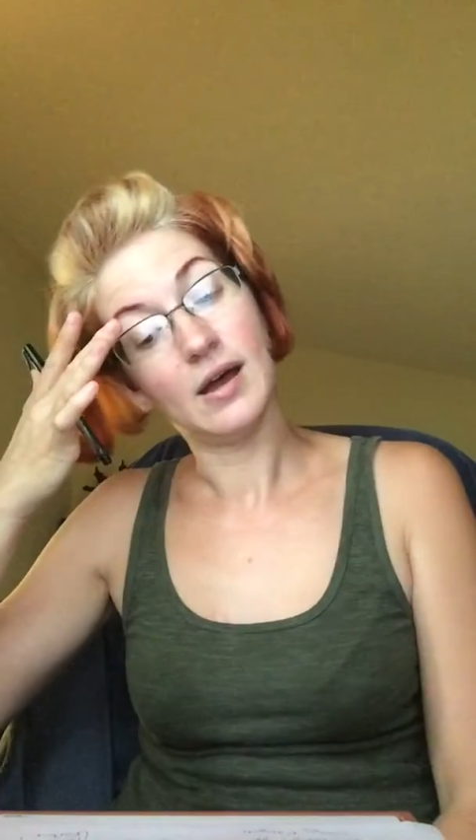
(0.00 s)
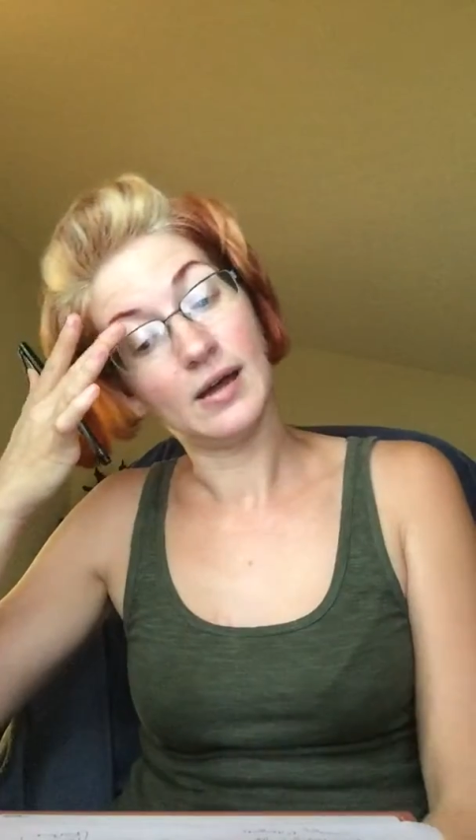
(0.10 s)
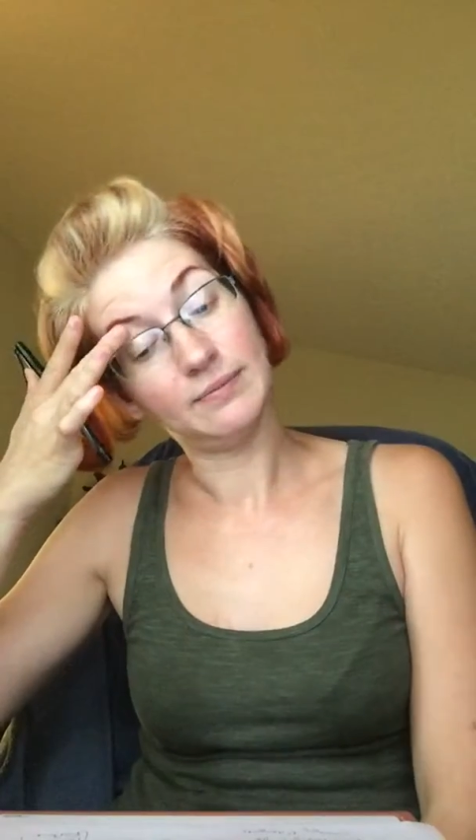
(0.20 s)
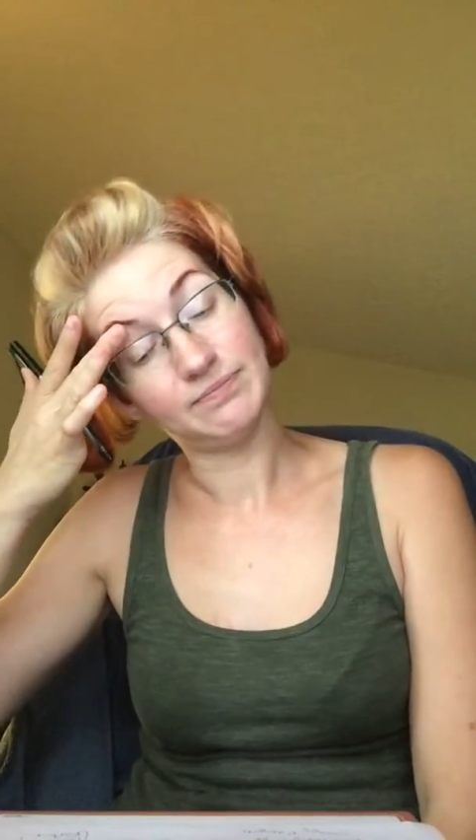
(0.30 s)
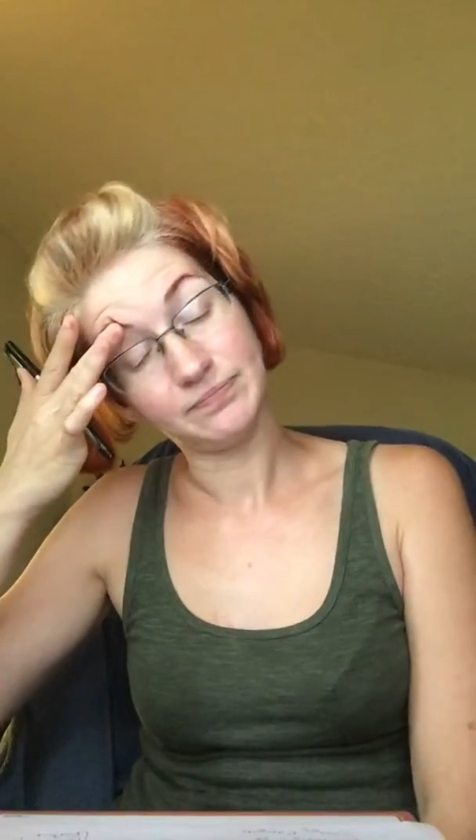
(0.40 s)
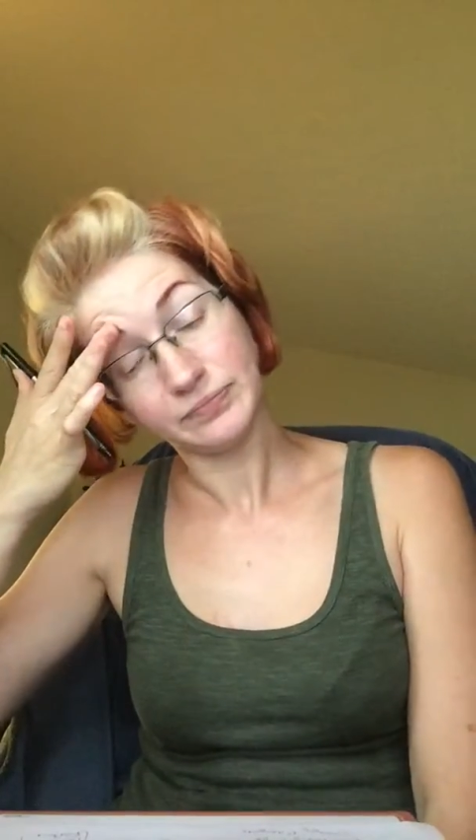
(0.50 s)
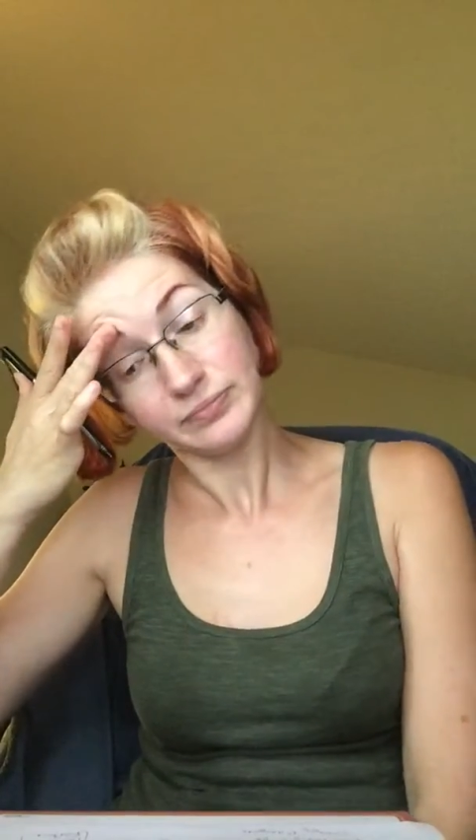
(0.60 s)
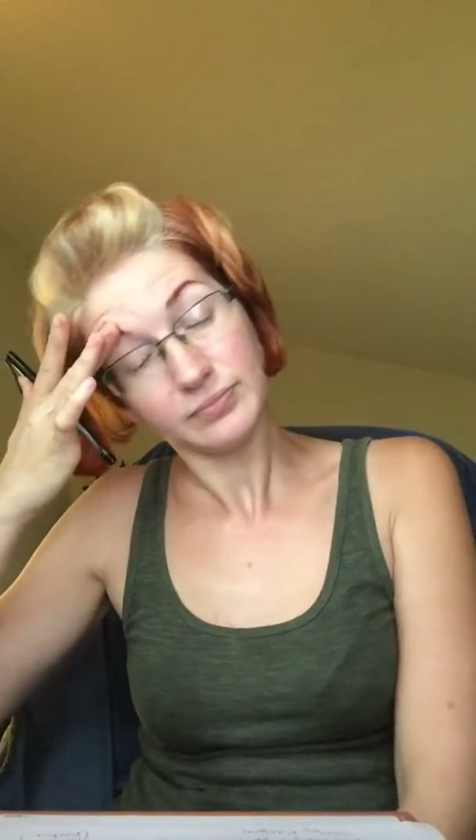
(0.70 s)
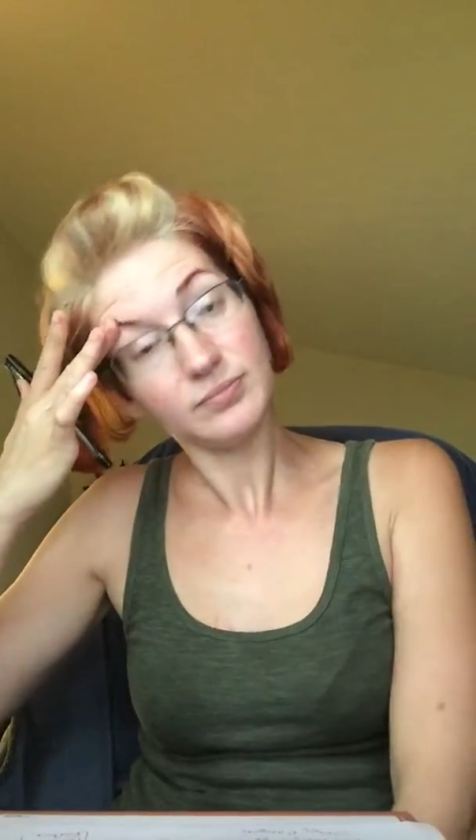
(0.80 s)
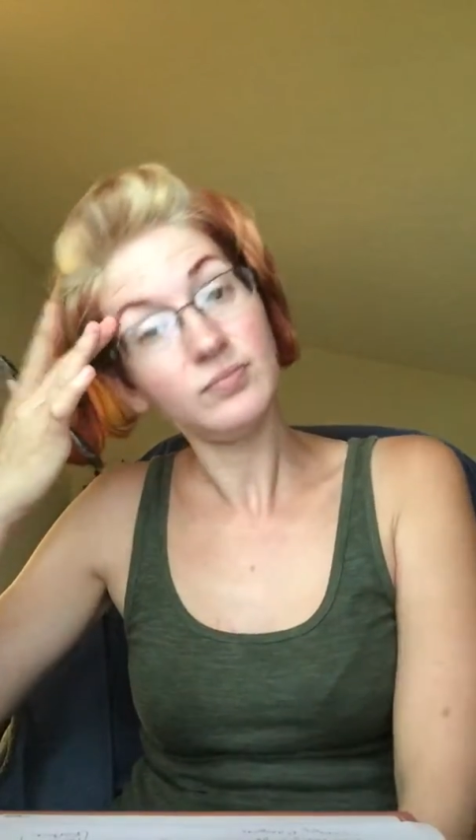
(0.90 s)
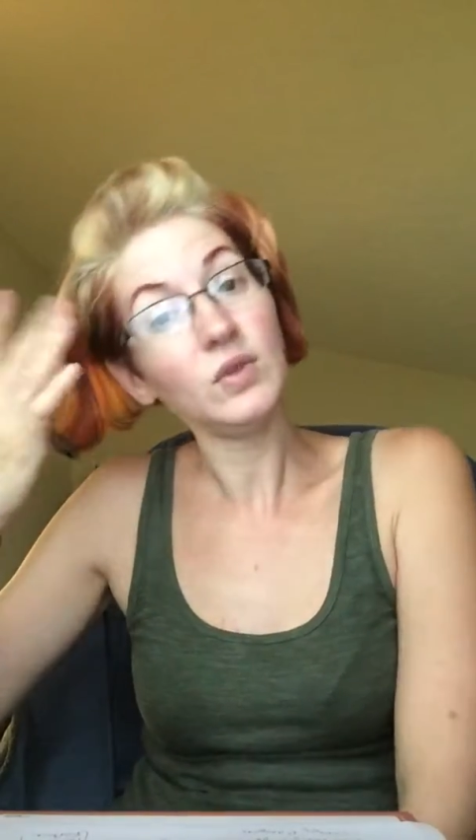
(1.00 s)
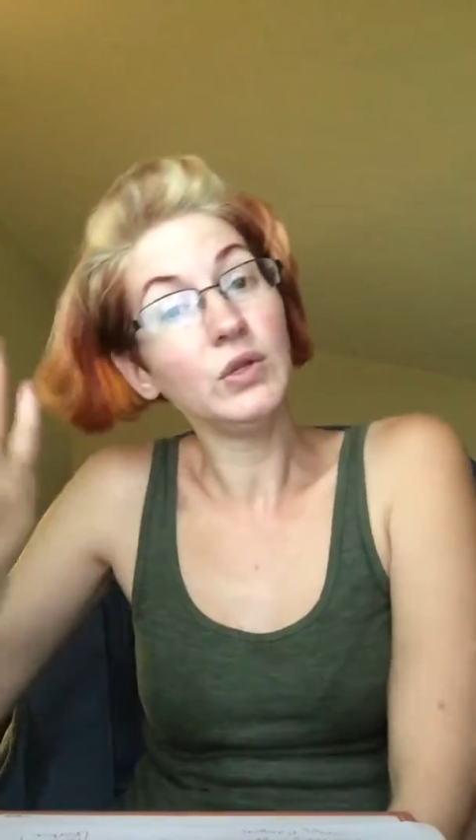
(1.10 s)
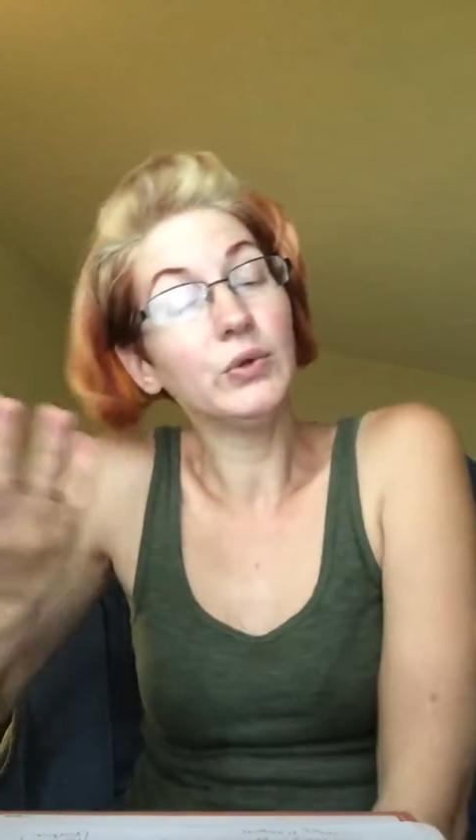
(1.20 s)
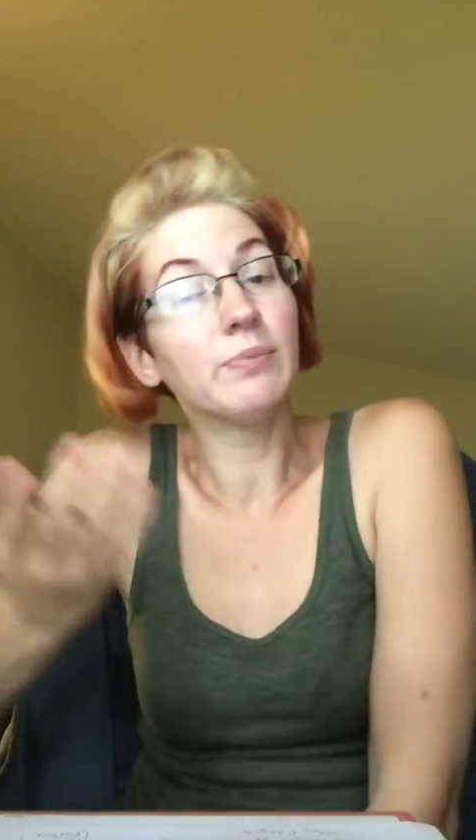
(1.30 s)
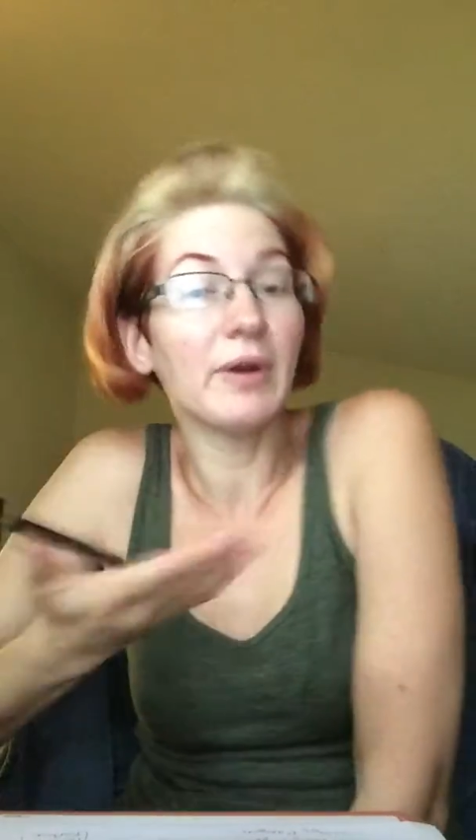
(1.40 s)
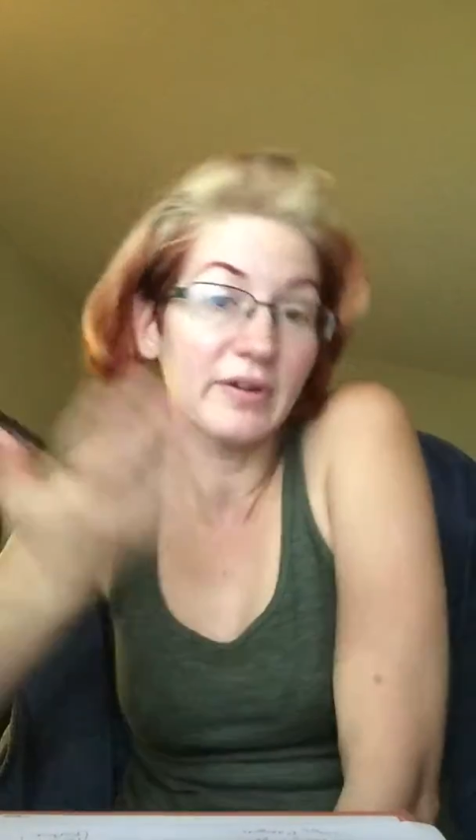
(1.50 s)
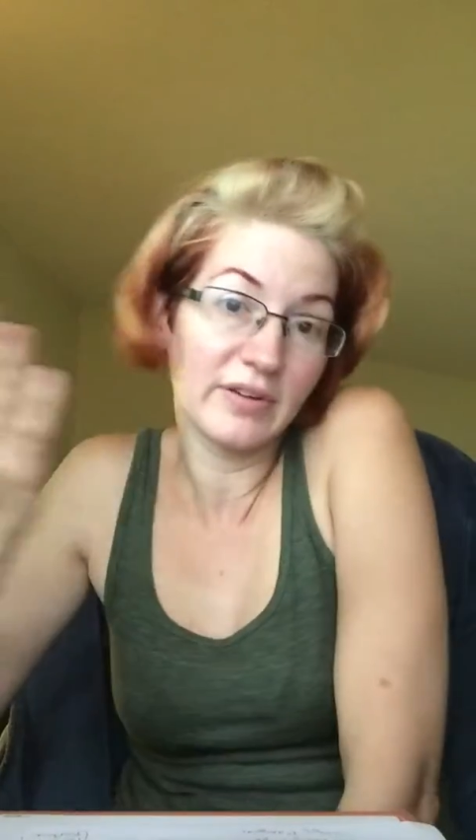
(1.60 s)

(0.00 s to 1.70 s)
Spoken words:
You would barter.